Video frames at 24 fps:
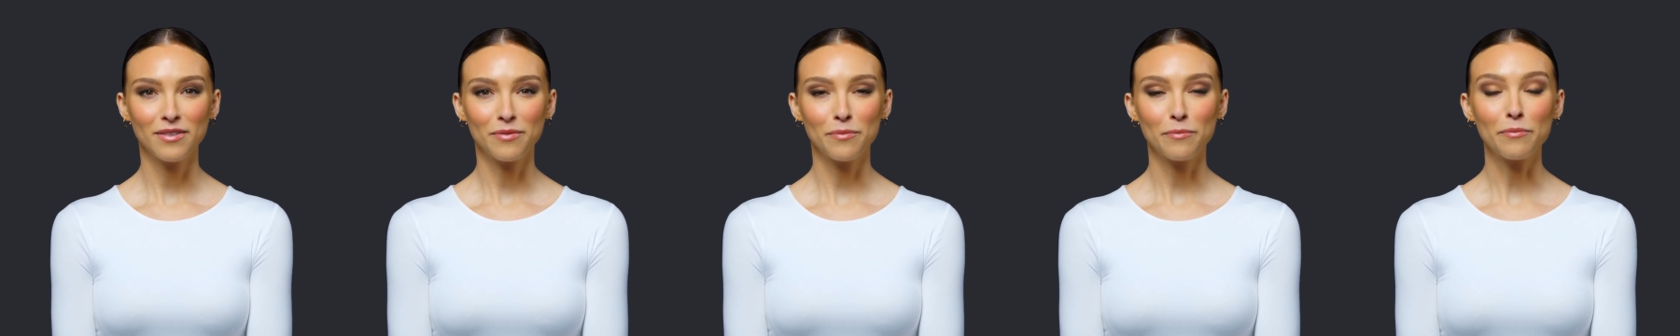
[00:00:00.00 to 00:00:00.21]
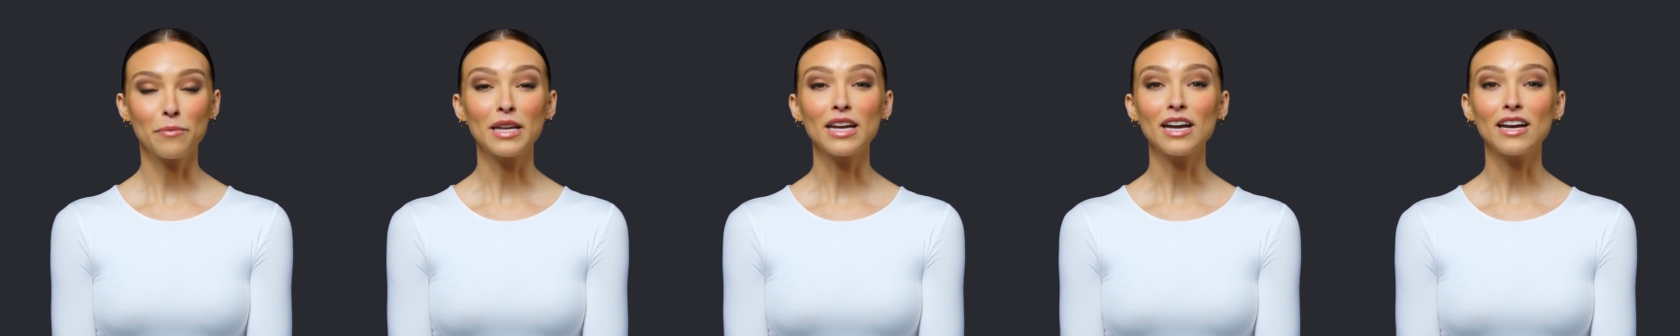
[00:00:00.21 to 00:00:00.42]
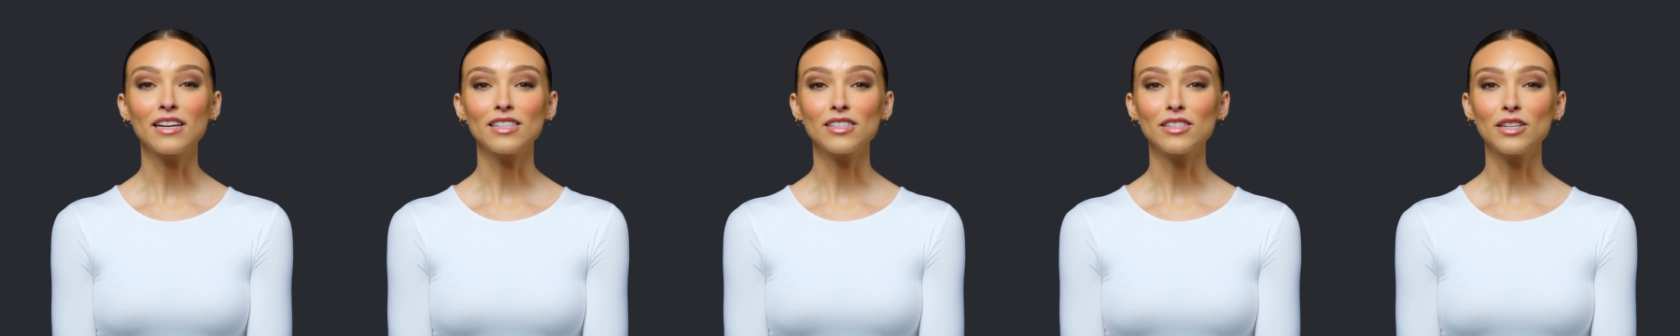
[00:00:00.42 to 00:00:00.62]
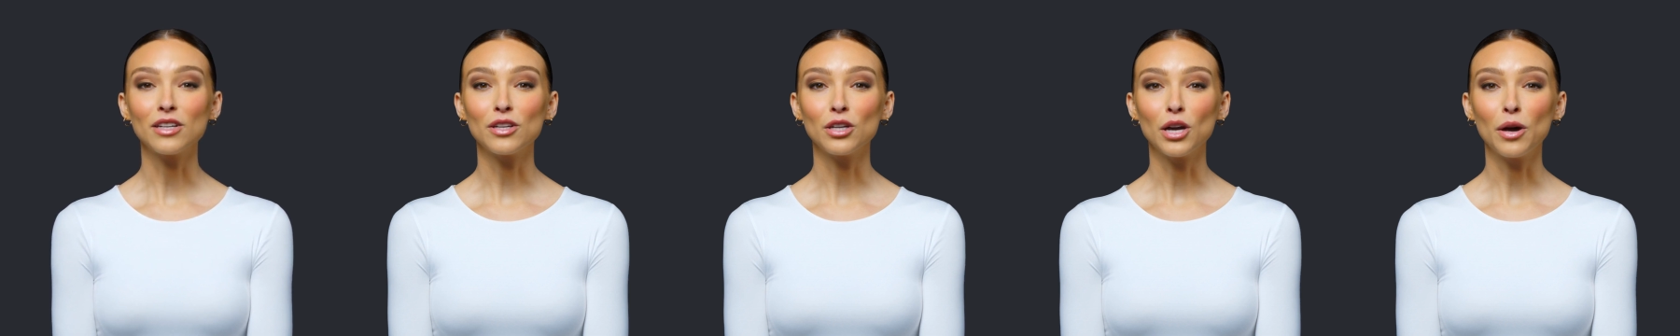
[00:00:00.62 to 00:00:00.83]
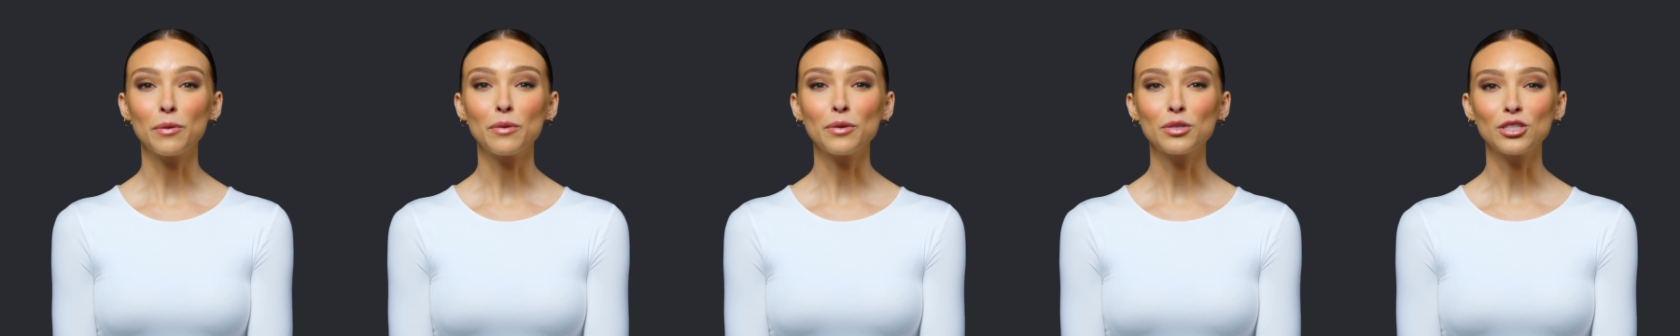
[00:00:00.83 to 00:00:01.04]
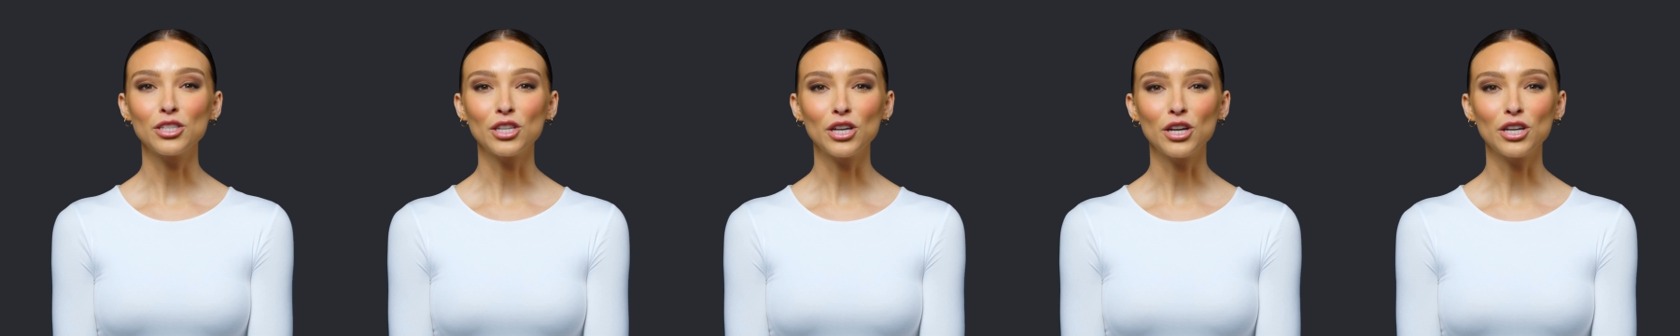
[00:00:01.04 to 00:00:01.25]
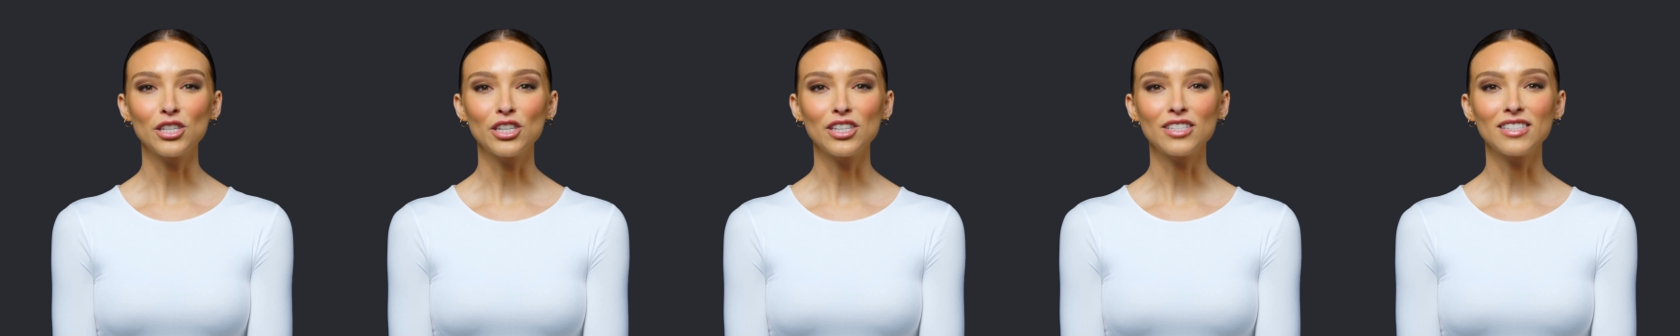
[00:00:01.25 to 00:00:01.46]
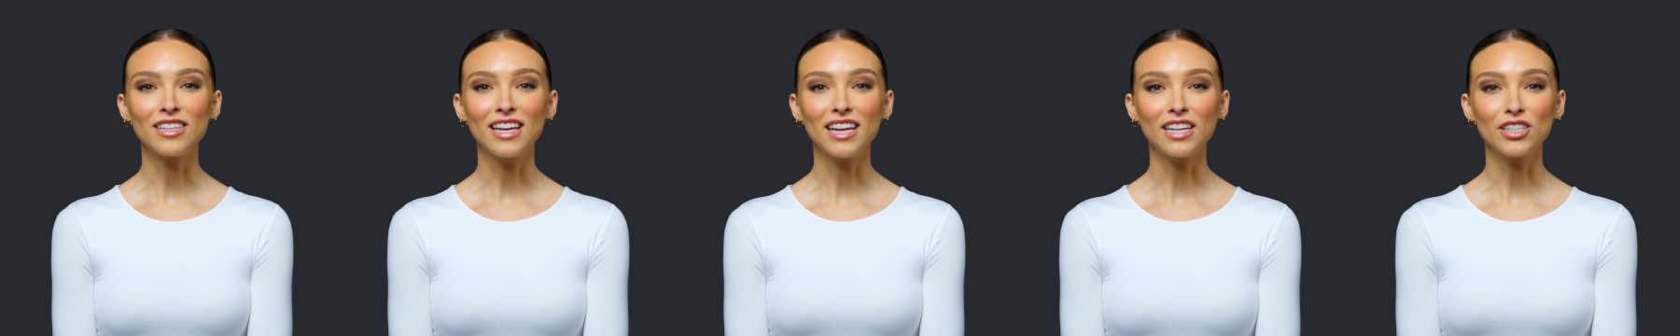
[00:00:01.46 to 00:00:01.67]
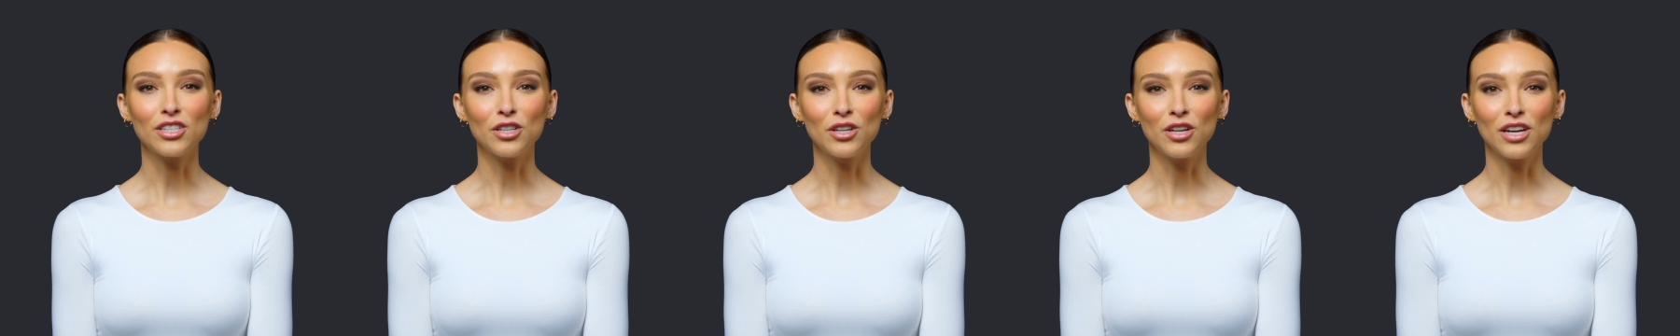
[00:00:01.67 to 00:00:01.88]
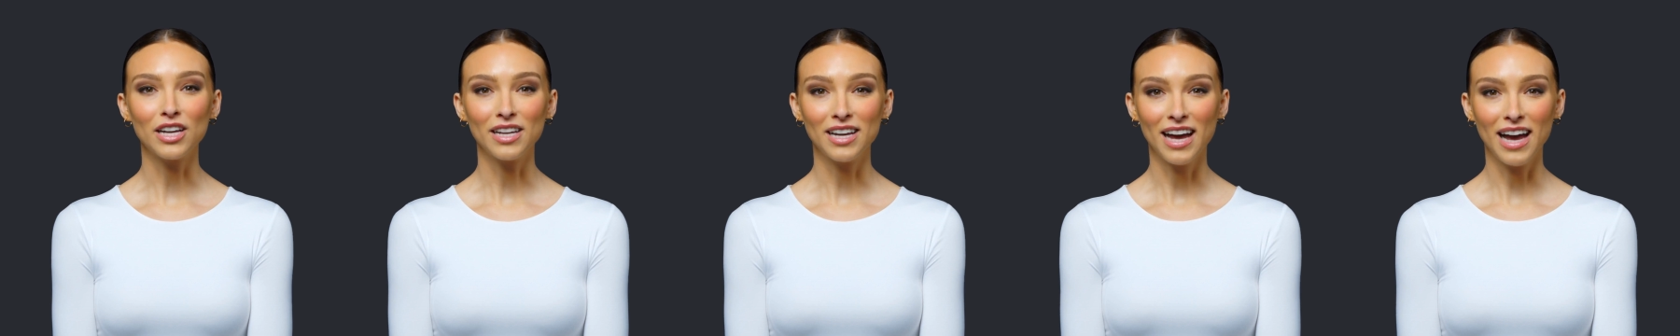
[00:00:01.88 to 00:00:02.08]
Because the global church is
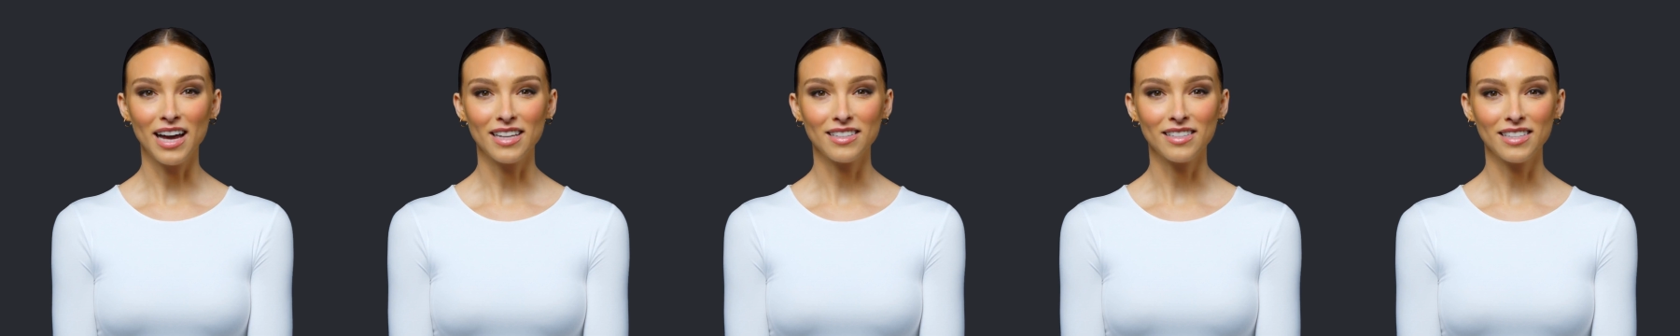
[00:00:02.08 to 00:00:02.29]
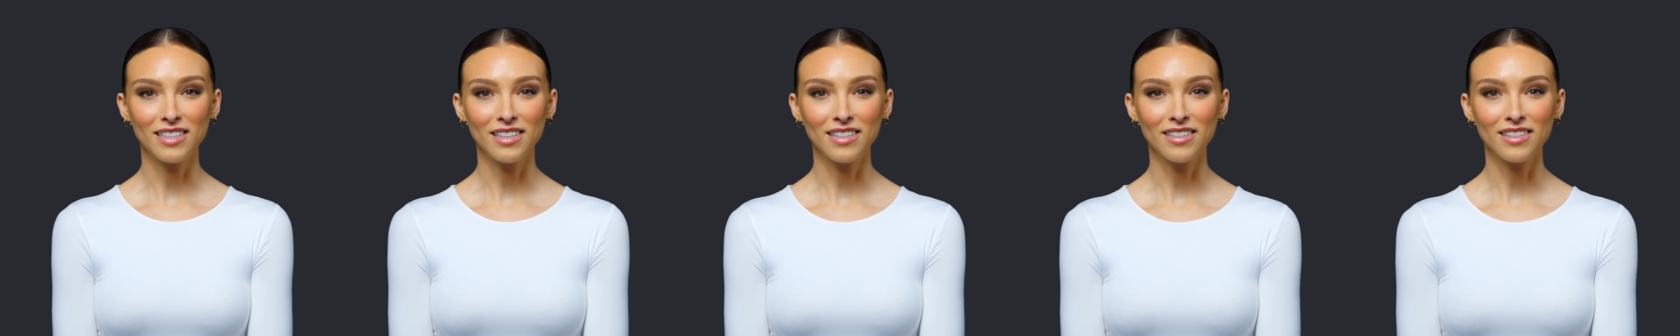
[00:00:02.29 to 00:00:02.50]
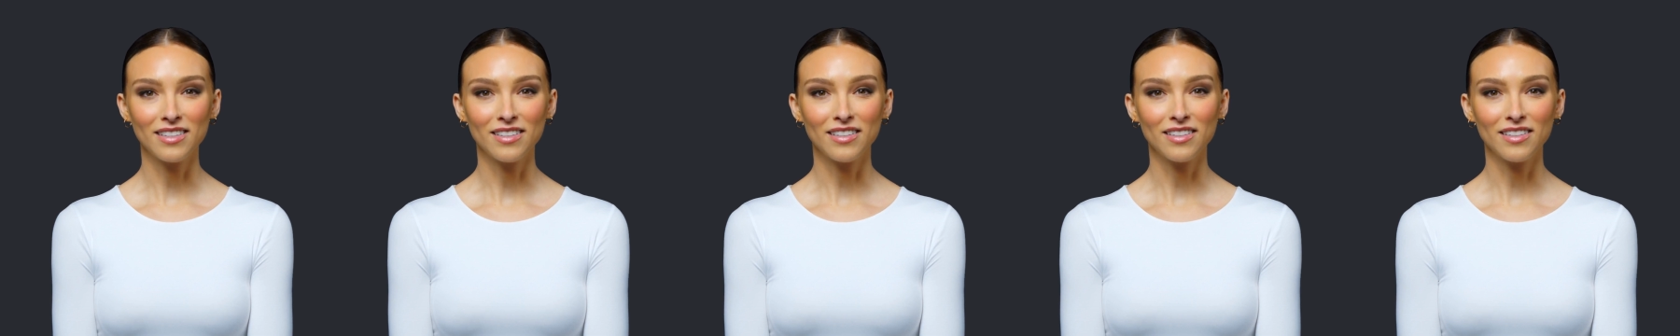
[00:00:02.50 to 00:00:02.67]
interconnected.